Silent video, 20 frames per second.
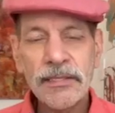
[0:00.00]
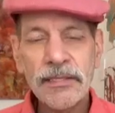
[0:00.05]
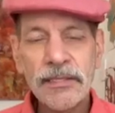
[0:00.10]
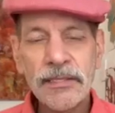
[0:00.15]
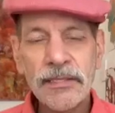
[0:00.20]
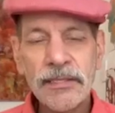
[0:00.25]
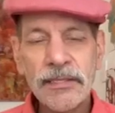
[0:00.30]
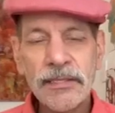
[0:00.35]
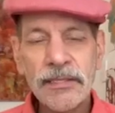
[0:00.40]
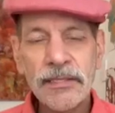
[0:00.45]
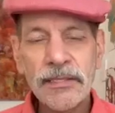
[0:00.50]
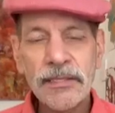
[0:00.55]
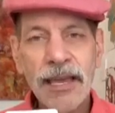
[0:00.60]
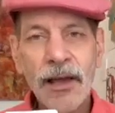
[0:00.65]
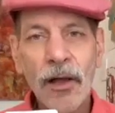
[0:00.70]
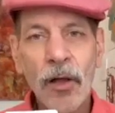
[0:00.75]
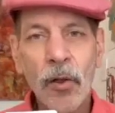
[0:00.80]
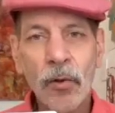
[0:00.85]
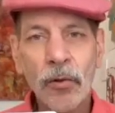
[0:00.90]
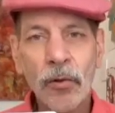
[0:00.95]
like, I'm
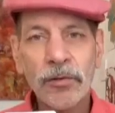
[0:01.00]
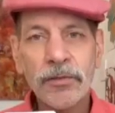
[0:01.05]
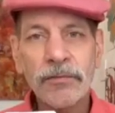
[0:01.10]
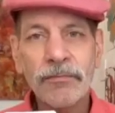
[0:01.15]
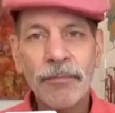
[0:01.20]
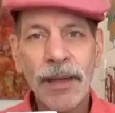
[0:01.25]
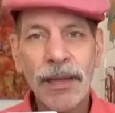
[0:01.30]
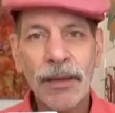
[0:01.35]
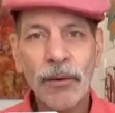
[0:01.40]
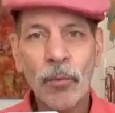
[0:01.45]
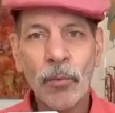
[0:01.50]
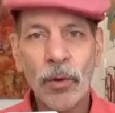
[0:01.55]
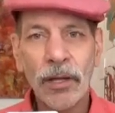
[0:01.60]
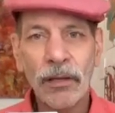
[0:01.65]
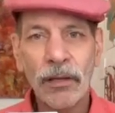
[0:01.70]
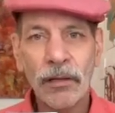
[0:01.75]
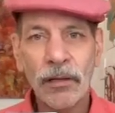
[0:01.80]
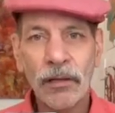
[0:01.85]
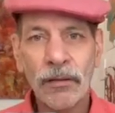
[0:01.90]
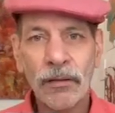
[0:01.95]
taking hold of my
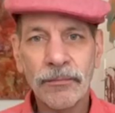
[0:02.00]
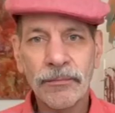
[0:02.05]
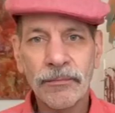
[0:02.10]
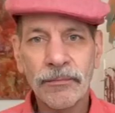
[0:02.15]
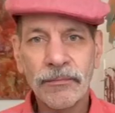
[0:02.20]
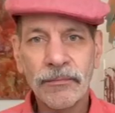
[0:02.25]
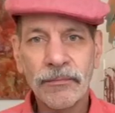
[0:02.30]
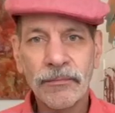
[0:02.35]
will.